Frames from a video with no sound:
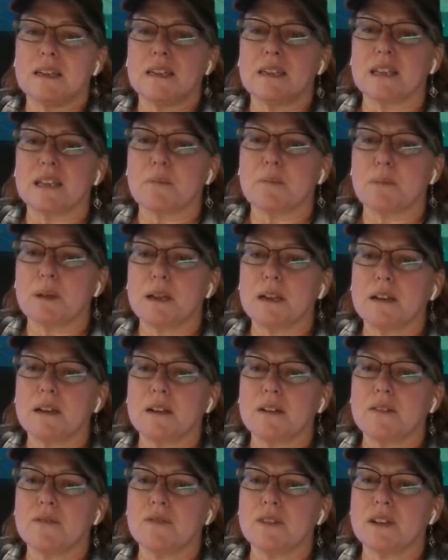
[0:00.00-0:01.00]
is a pic
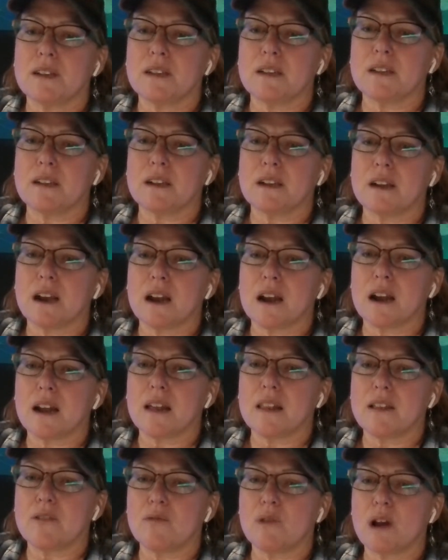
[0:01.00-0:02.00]
of
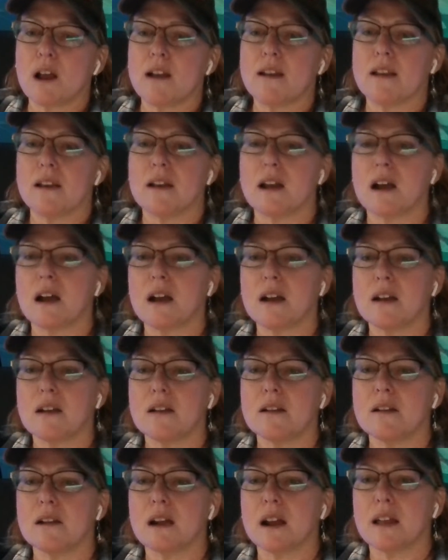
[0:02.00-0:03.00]
Kiely Rodni, not
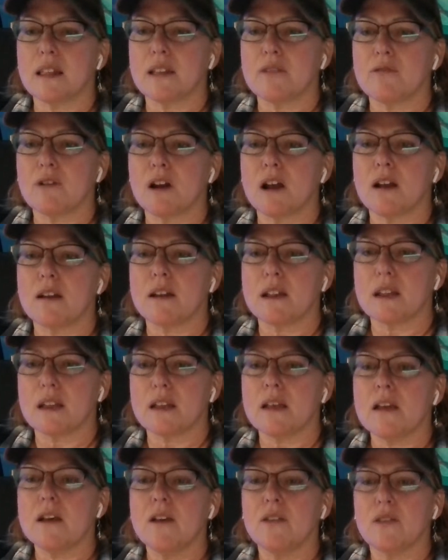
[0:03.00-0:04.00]
Kiely
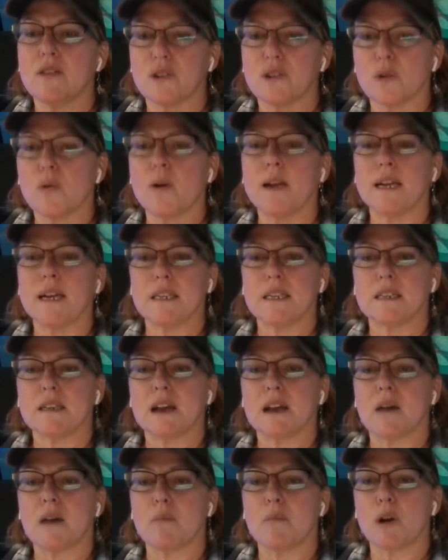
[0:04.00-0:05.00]
Rodni, the quick
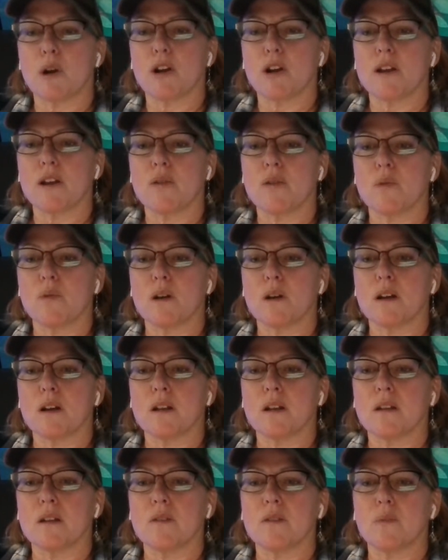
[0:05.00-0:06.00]
stop market
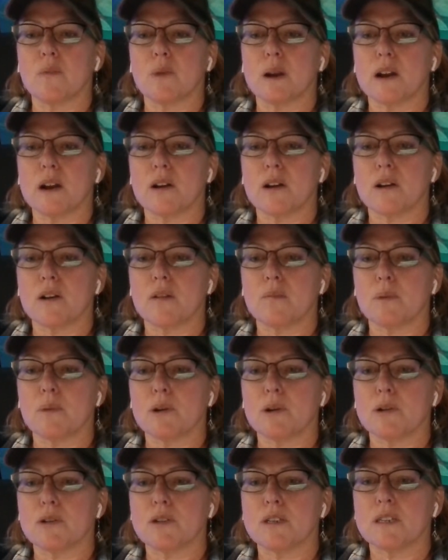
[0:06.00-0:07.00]
one where
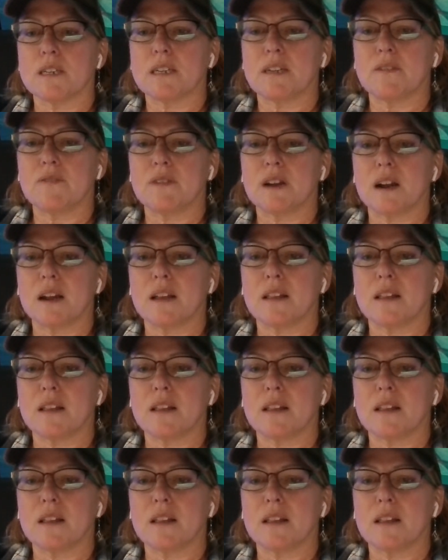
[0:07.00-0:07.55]
per Steve